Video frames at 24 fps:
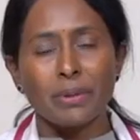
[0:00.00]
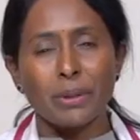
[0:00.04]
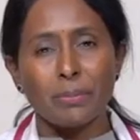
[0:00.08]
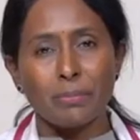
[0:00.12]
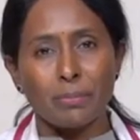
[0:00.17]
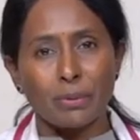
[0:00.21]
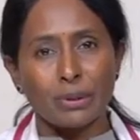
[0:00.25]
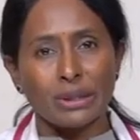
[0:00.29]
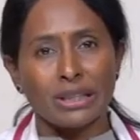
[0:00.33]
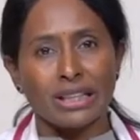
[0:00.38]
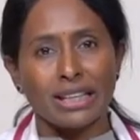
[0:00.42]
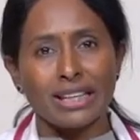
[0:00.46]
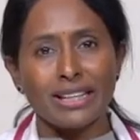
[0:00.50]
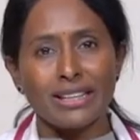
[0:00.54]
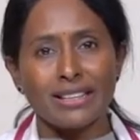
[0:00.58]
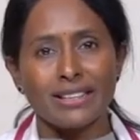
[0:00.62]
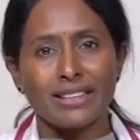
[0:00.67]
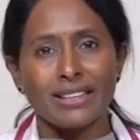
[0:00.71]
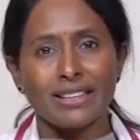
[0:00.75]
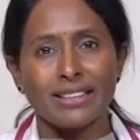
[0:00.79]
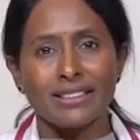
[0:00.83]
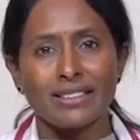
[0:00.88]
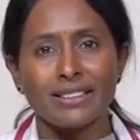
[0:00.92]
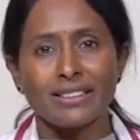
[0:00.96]
People think
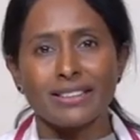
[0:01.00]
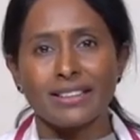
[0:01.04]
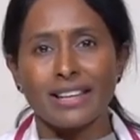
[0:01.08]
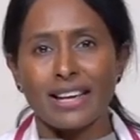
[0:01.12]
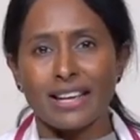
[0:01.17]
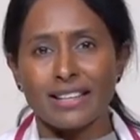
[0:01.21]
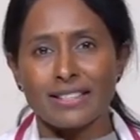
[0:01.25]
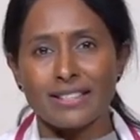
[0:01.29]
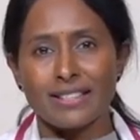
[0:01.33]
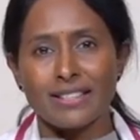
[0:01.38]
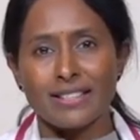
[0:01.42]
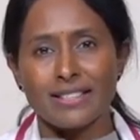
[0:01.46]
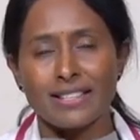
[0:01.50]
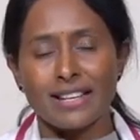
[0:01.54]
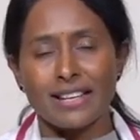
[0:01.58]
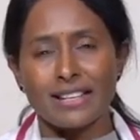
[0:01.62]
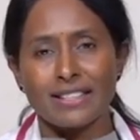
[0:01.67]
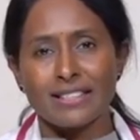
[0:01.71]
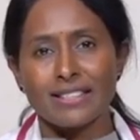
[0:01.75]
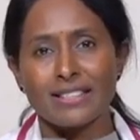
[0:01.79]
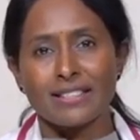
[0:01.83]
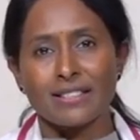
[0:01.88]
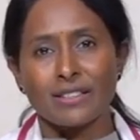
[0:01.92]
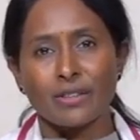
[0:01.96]
that cancer
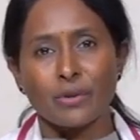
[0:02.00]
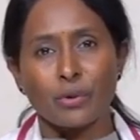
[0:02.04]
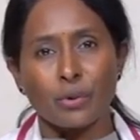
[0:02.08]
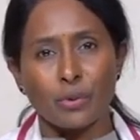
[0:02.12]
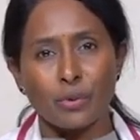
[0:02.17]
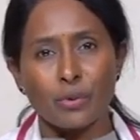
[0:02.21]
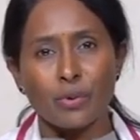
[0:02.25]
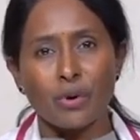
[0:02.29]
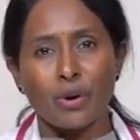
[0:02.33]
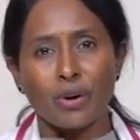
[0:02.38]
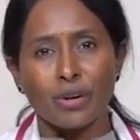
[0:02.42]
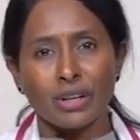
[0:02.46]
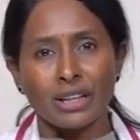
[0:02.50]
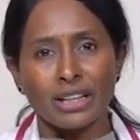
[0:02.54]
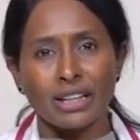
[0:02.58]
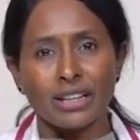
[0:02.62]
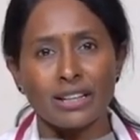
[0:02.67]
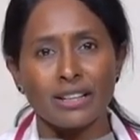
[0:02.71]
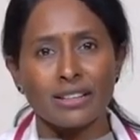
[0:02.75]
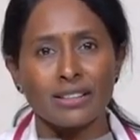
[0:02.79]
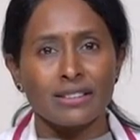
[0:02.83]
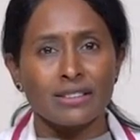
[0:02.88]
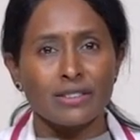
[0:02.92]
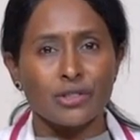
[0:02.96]
cells grow
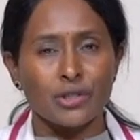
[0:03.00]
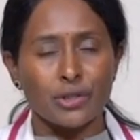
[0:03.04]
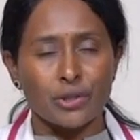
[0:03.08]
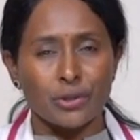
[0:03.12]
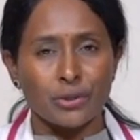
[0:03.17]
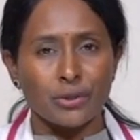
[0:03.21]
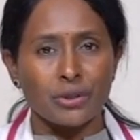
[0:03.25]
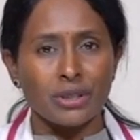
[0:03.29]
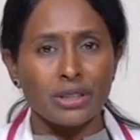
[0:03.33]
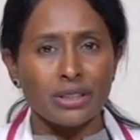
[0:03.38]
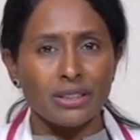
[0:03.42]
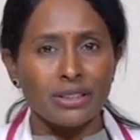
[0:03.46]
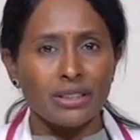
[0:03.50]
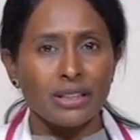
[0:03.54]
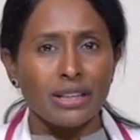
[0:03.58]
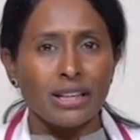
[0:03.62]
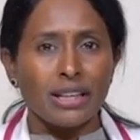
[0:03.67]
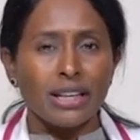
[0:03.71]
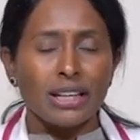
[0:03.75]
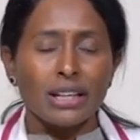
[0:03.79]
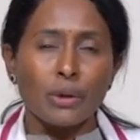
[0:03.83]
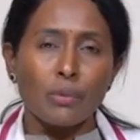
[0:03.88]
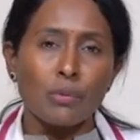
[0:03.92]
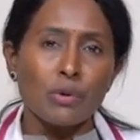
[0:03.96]
on sugar.
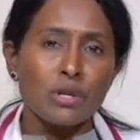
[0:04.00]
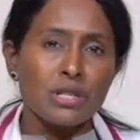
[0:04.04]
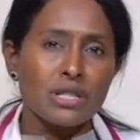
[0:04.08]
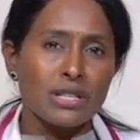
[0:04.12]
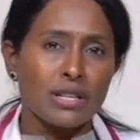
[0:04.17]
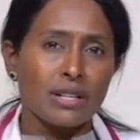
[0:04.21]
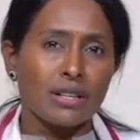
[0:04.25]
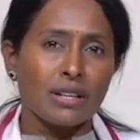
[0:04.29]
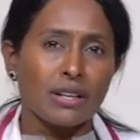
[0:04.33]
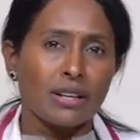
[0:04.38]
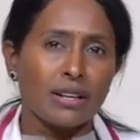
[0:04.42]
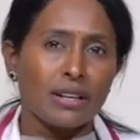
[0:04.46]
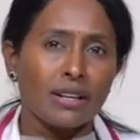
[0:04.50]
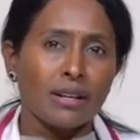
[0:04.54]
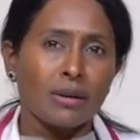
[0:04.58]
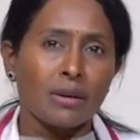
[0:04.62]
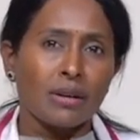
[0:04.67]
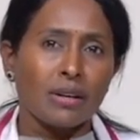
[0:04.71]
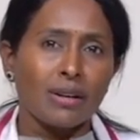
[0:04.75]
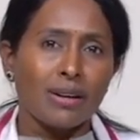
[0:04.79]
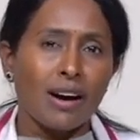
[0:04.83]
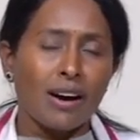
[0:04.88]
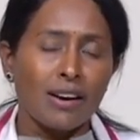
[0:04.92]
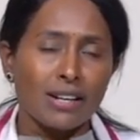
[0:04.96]
There was an
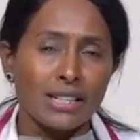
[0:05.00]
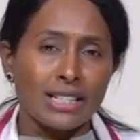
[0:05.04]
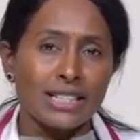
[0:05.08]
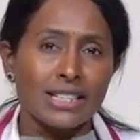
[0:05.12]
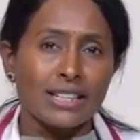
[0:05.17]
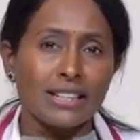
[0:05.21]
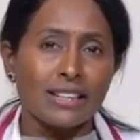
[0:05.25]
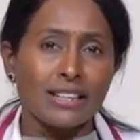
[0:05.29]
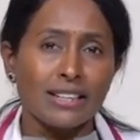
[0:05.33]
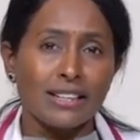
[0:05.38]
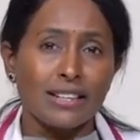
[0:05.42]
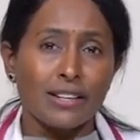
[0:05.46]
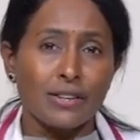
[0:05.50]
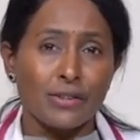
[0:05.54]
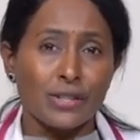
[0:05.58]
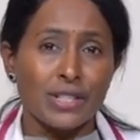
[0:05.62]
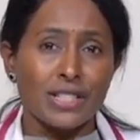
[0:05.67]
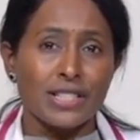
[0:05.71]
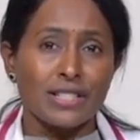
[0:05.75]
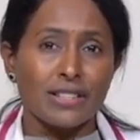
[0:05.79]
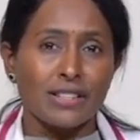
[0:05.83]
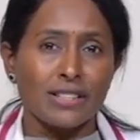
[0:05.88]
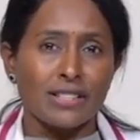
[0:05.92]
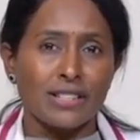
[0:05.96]
article and a
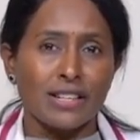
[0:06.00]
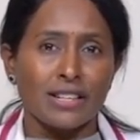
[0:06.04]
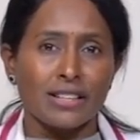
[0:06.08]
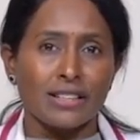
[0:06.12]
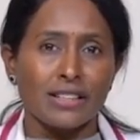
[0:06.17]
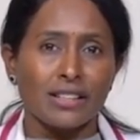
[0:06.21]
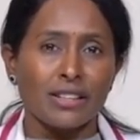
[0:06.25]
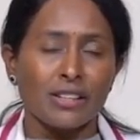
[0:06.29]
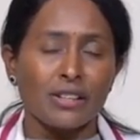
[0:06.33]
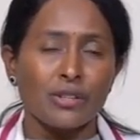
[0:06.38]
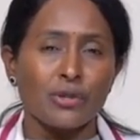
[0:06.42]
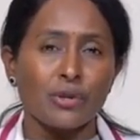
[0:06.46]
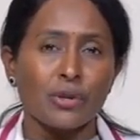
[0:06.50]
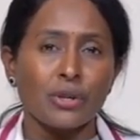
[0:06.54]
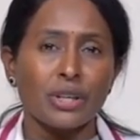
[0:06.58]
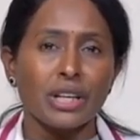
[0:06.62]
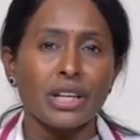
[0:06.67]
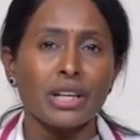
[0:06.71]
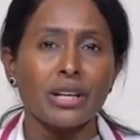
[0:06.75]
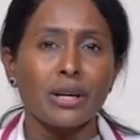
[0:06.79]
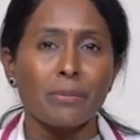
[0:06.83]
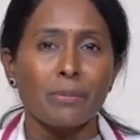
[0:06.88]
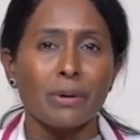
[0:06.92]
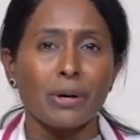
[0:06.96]
research article
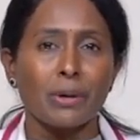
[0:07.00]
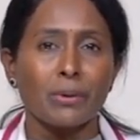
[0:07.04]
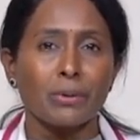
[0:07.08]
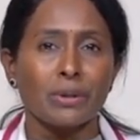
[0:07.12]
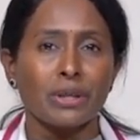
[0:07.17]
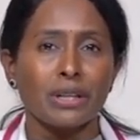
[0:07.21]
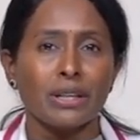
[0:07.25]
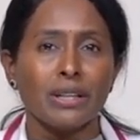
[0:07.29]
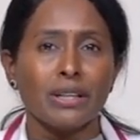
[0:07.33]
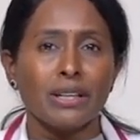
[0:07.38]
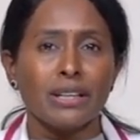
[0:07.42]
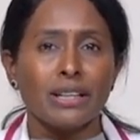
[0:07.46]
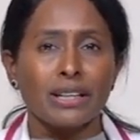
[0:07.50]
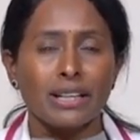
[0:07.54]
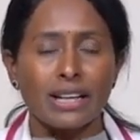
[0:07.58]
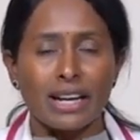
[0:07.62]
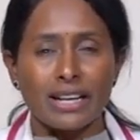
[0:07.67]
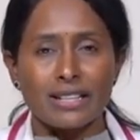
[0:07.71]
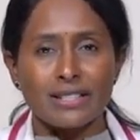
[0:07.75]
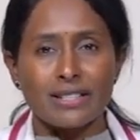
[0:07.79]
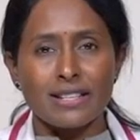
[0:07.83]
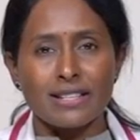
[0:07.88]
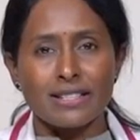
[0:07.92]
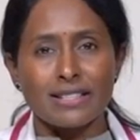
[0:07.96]
talking about
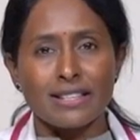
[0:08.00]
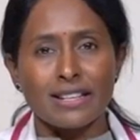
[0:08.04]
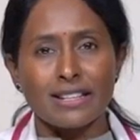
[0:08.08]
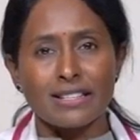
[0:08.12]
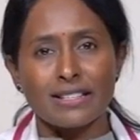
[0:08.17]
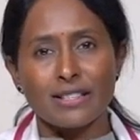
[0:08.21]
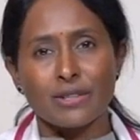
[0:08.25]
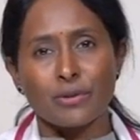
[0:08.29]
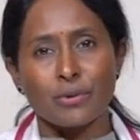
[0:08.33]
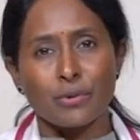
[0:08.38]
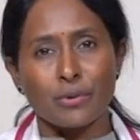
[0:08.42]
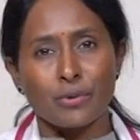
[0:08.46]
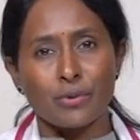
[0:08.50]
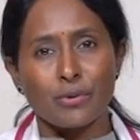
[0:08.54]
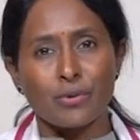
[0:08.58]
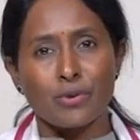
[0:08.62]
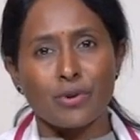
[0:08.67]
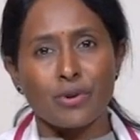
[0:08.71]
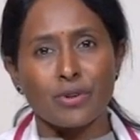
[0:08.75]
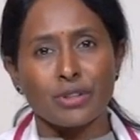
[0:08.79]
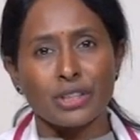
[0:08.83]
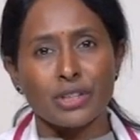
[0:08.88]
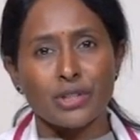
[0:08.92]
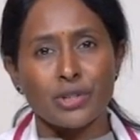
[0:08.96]
cancer cells grow
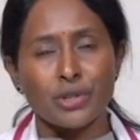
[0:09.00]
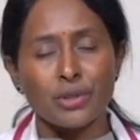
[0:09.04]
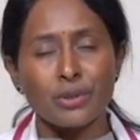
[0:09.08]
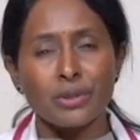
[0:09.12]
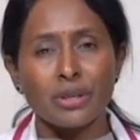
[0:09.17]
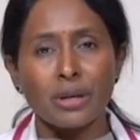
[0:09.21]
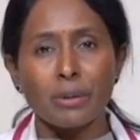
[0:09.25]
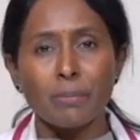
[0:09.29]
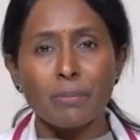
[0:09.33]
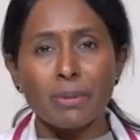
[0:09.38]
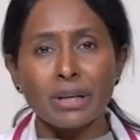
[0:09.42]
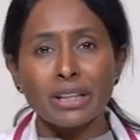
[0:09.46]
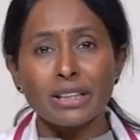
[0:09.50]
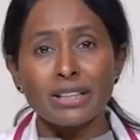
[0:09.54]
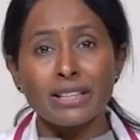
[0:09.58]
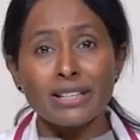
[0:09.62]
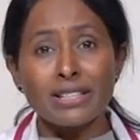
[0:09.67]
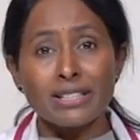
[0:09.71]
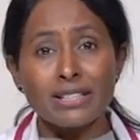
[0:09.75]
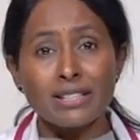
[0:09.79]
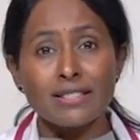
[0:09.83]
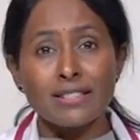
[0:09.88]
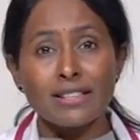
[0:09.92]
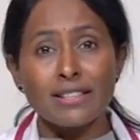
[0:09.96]
on the sugar, but
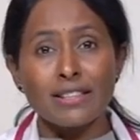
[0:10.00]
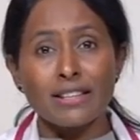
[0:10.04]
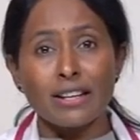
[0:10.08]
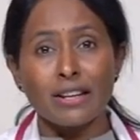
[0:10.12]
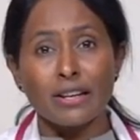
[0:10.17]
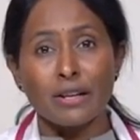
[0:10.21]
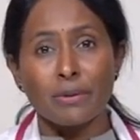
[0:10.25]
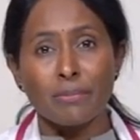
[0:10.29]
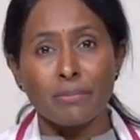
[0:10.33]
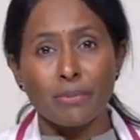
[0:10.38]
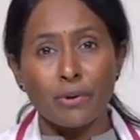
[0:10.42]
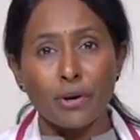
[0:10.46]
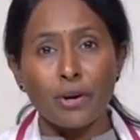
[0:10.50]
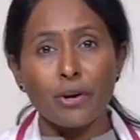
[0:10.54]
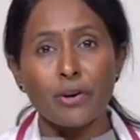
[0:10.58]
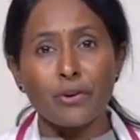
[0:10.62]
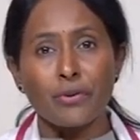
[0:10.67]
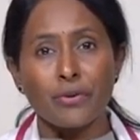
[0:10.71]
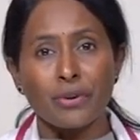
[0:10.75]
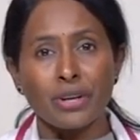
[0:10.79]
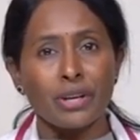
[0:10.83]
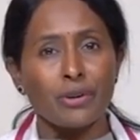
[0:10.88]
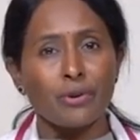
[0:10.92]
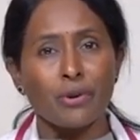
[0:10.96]
this is in the
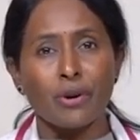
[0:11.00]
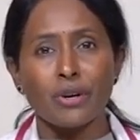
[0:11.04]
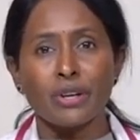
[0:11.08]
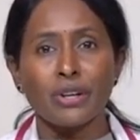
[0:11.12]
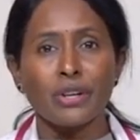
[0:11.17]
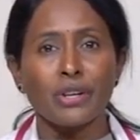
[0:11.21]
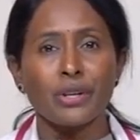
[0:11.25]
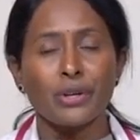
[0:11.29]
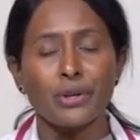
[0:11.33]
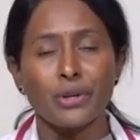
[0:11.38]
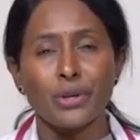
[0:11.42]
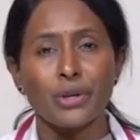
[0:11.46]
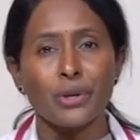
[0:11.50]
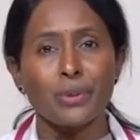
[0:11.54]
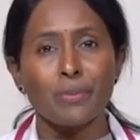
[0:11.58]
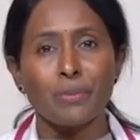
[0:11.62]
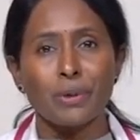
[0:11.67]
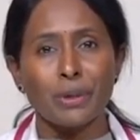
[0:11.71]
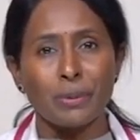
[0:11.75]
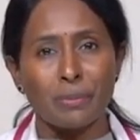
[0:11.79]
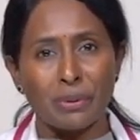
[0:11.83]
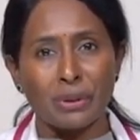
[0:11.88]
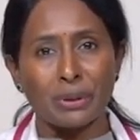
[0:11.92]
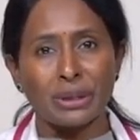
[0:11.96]
laboratory, not in a human